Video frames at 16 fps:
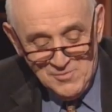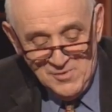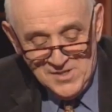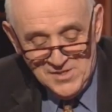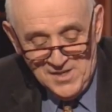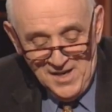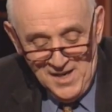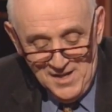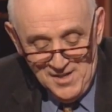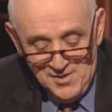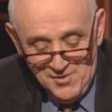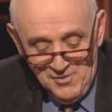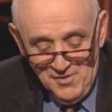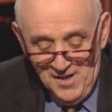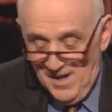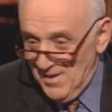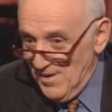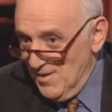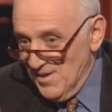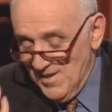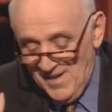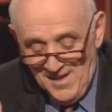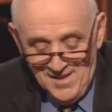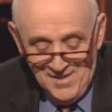wished that I could do that.
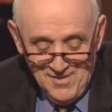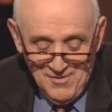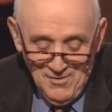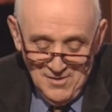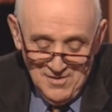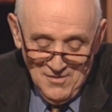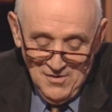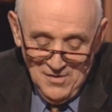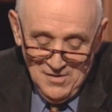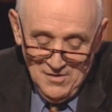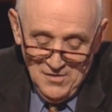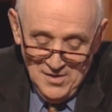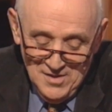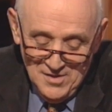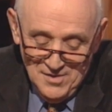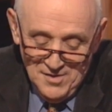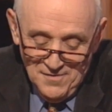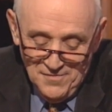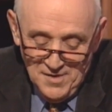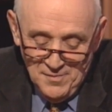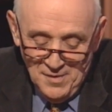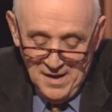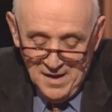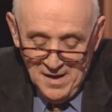You get all, all, all the good
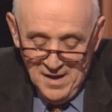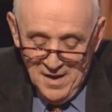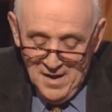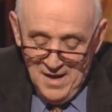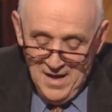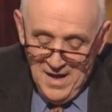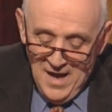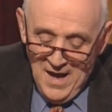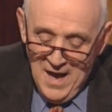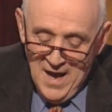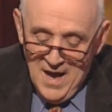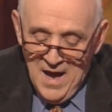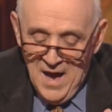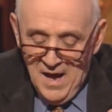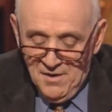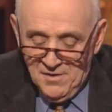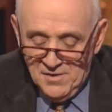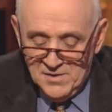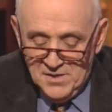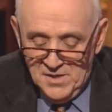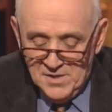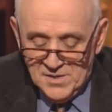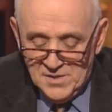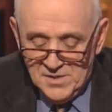feedback. How, how, does
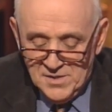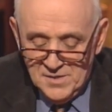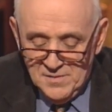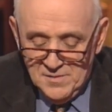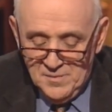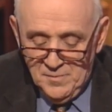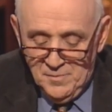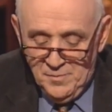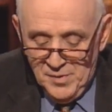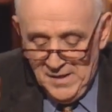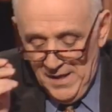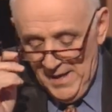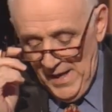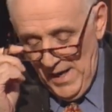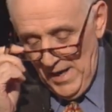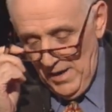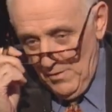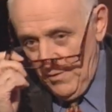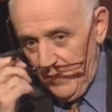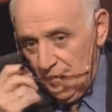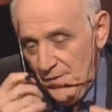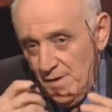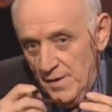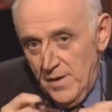this play out
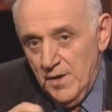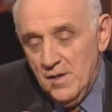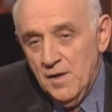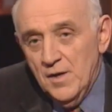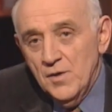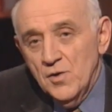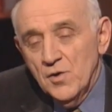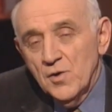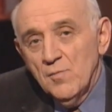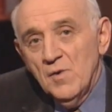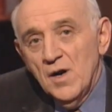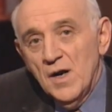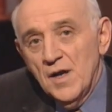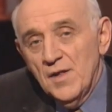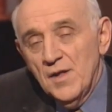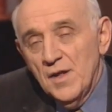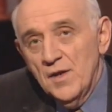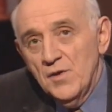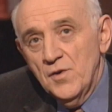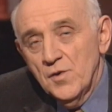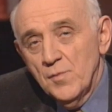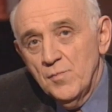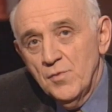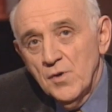in, in your mind and
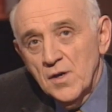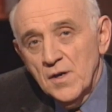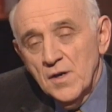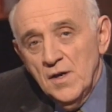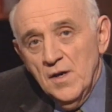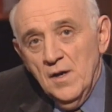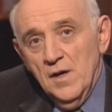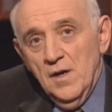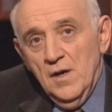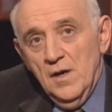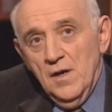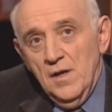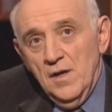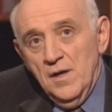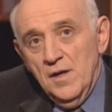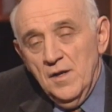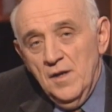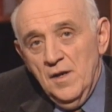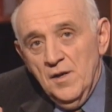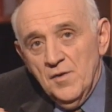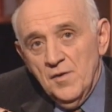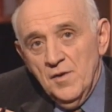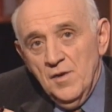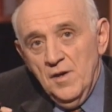your book?
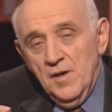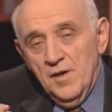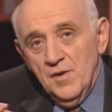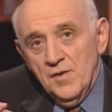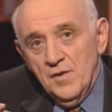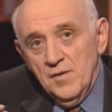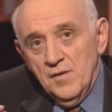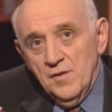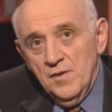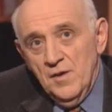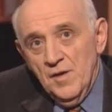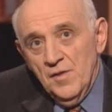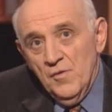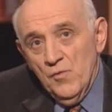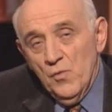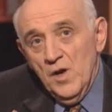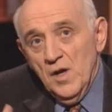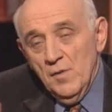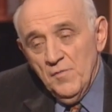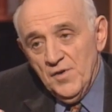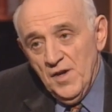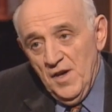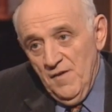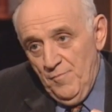in, in in the realm,
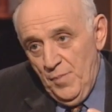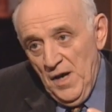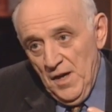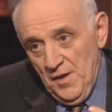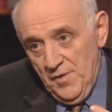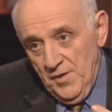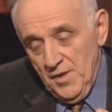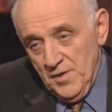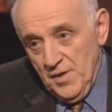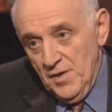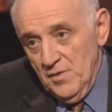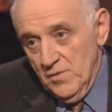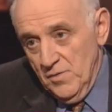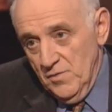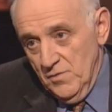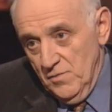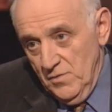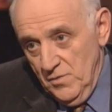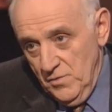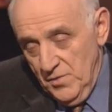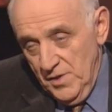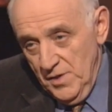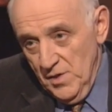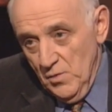say, of politics? I know you, you
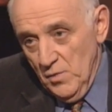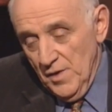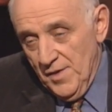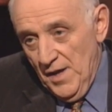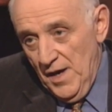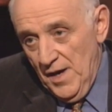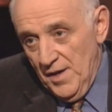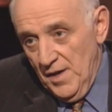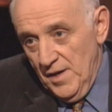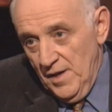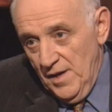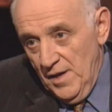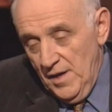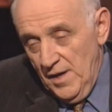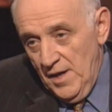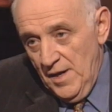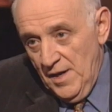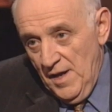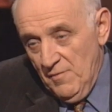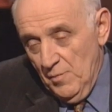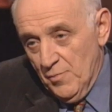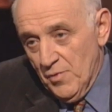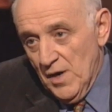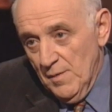deal with that uh, and
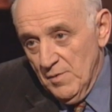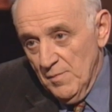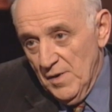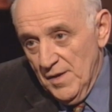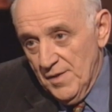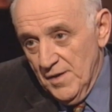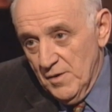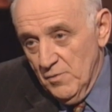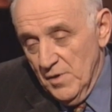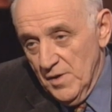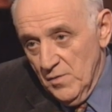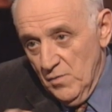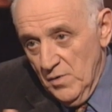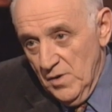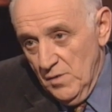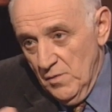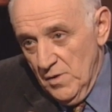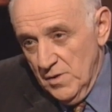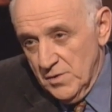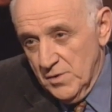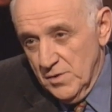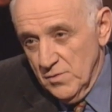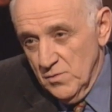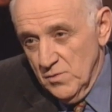have a problem, I think, with it. Why, why
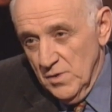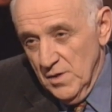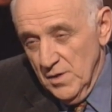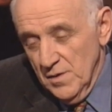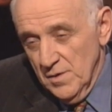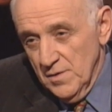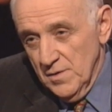don't you? Uh, well, I